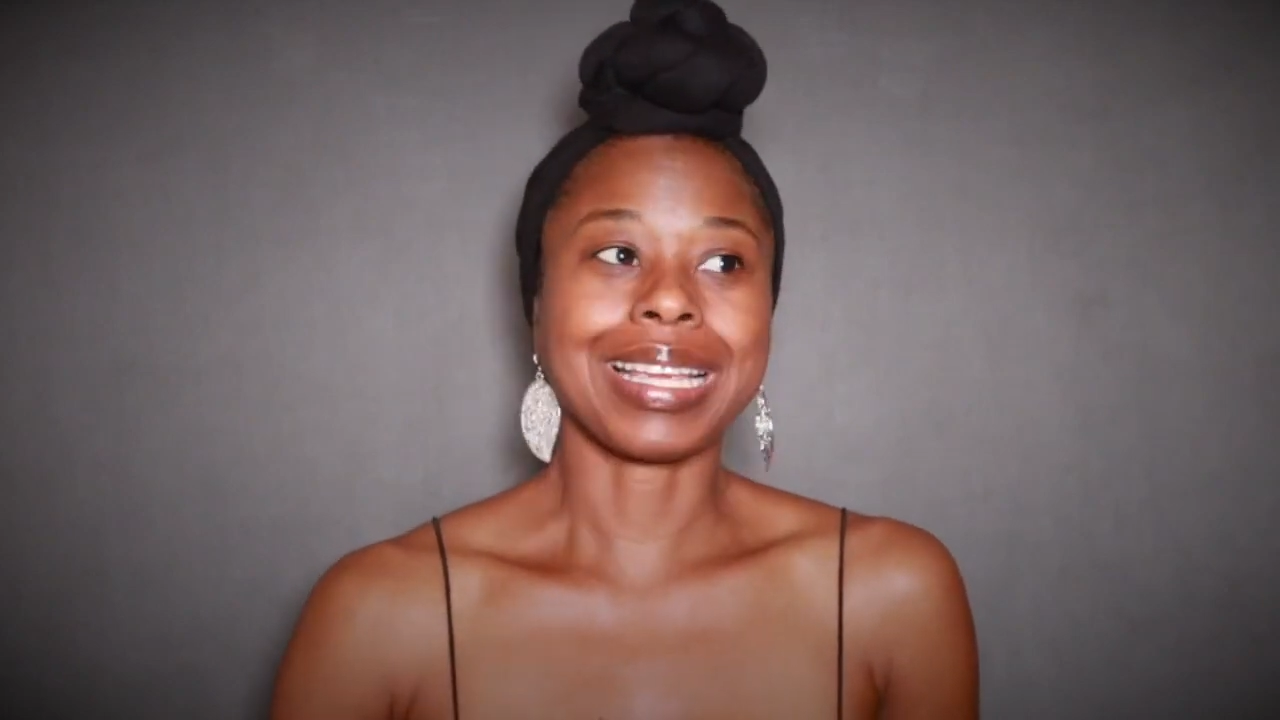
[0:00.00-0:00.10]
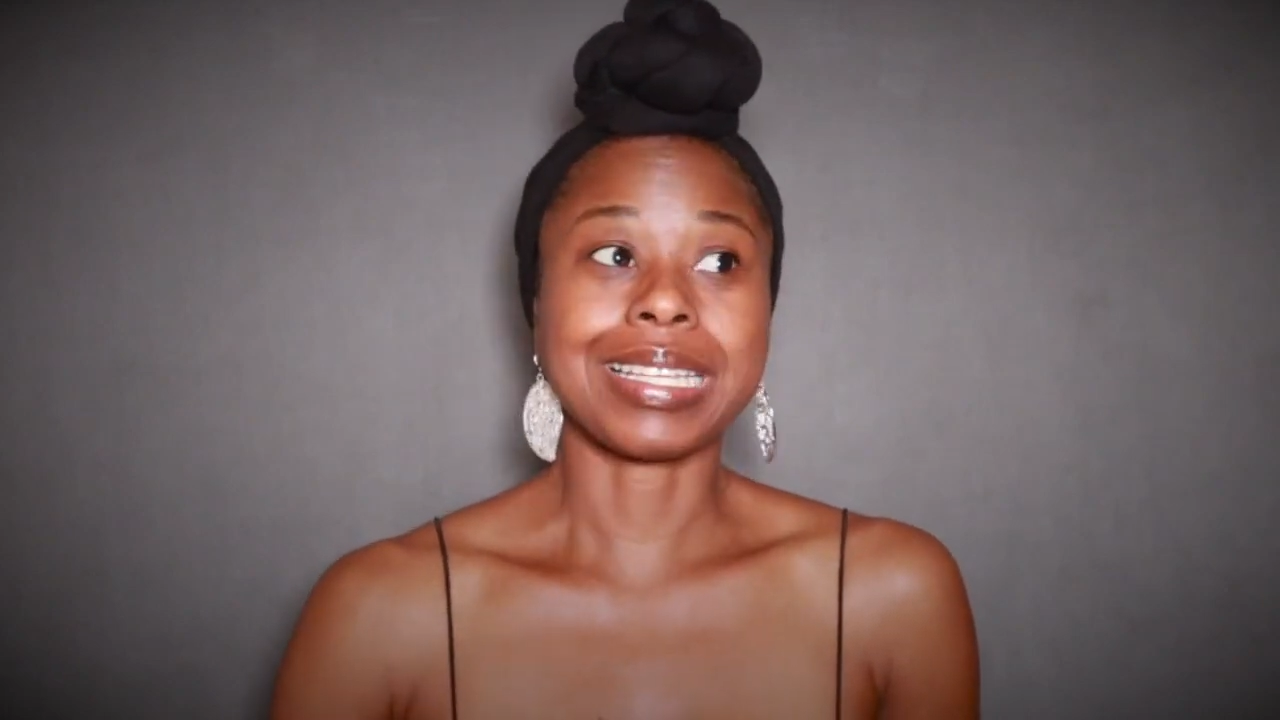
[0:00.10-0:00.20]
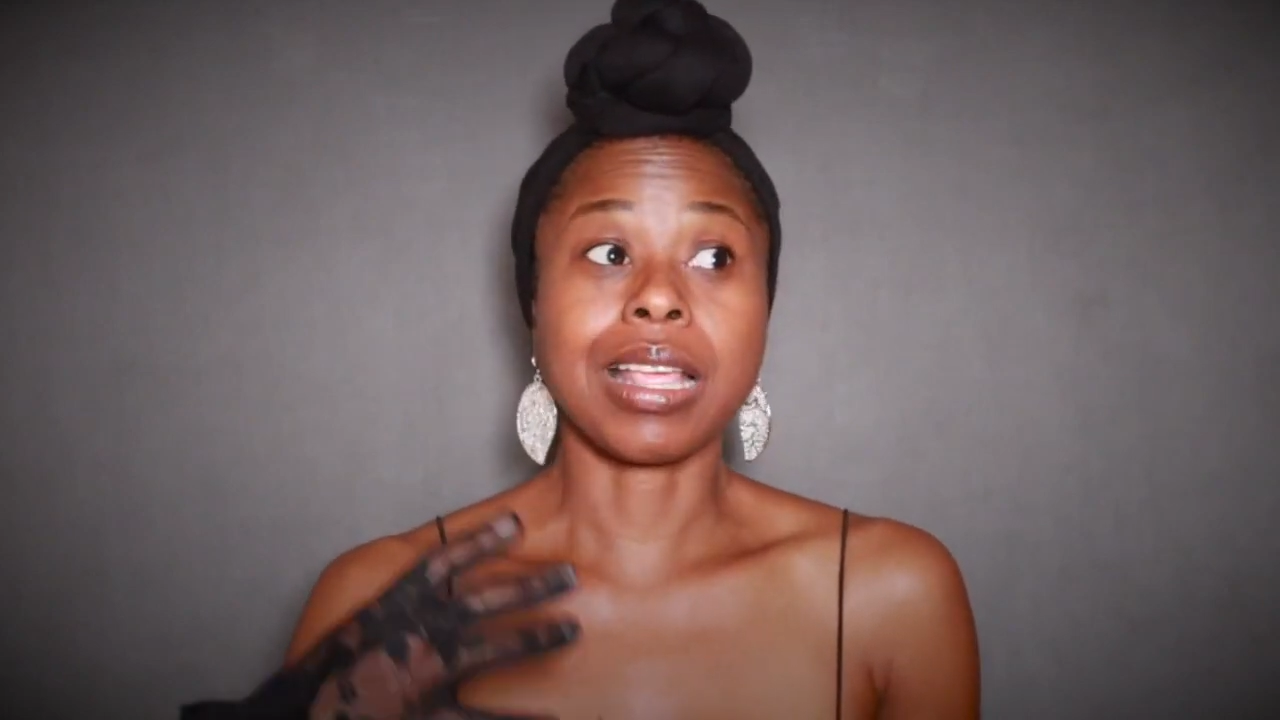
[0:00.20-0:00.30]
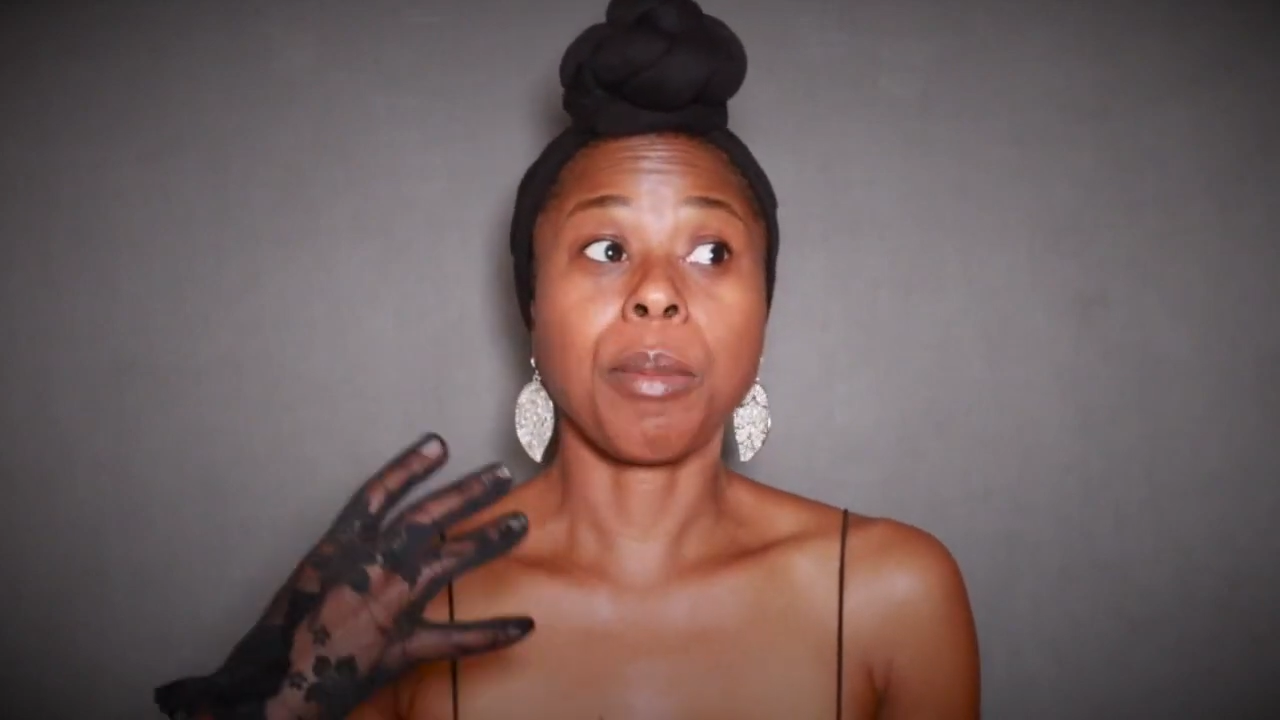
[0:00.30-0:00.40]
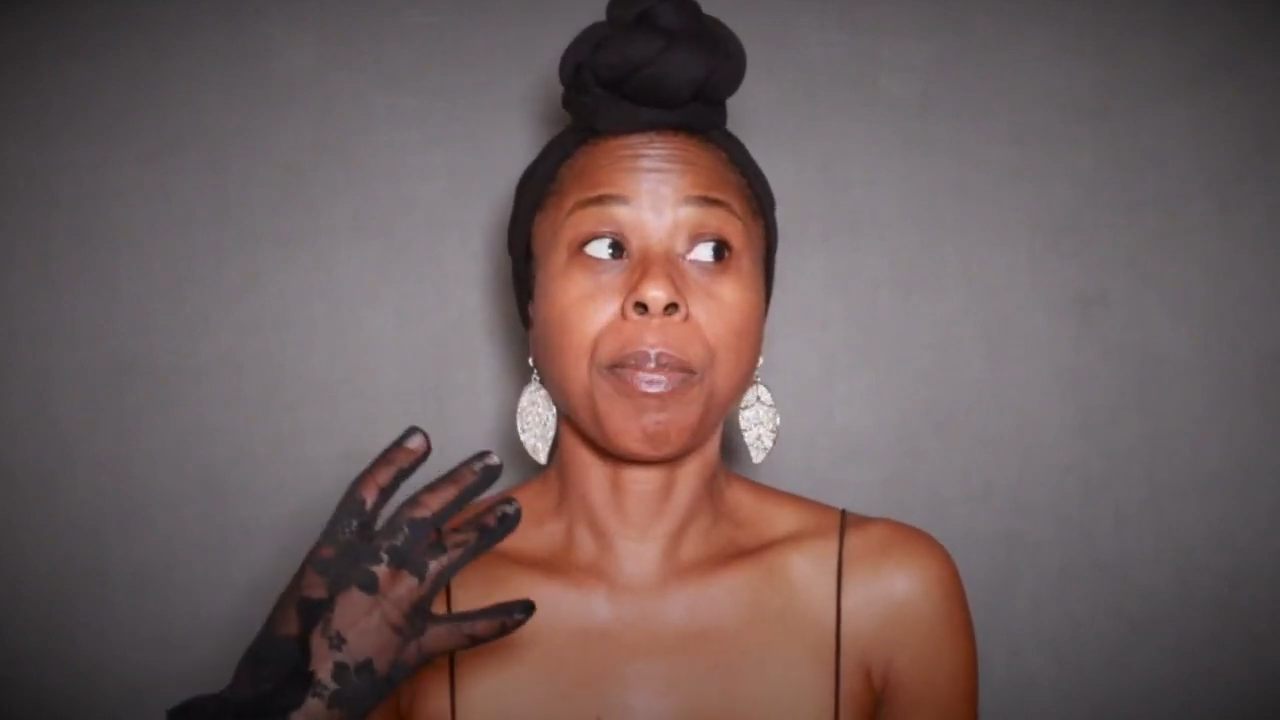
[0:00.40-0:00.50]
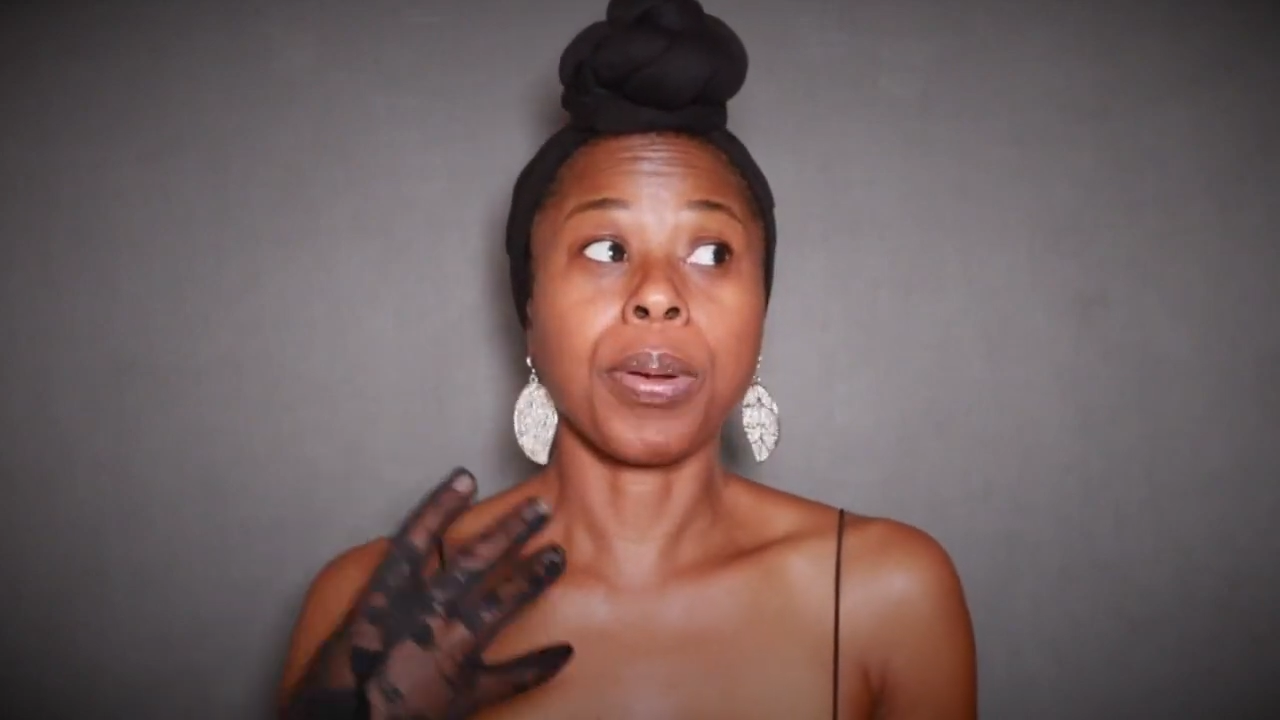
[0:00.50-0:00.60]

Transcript: like it's not